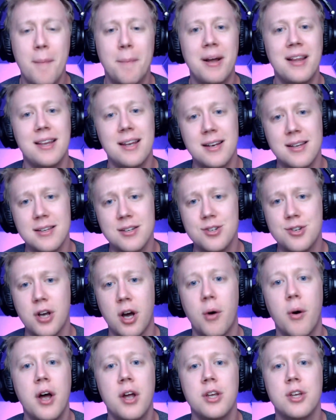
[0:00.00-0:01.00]
By the end of this
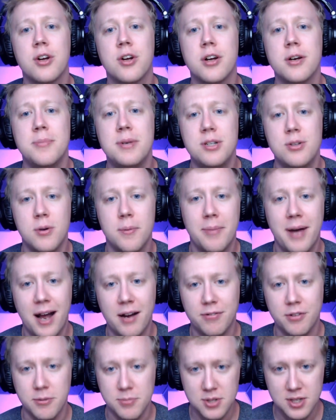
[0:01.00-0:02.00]
show, you're going to be doing
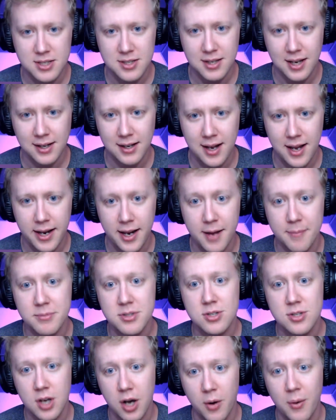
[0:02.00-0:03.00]
backflips just like I am.
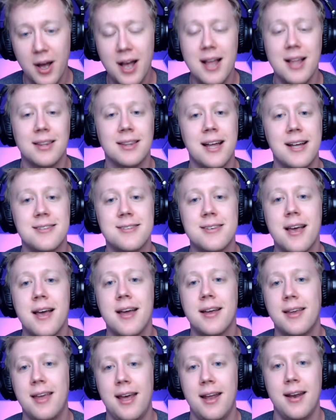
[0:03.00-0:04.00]
So let's
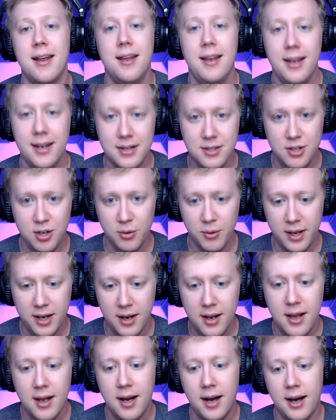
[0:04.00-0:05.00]
get into it.